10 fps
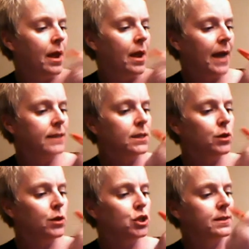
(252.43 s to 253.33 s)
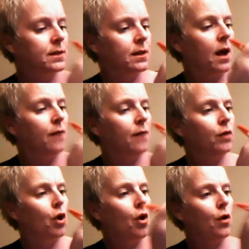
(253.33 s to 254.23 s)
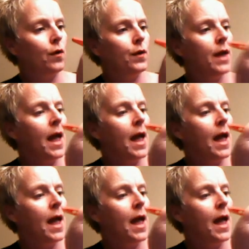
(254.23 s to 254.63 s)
And so you just cover all.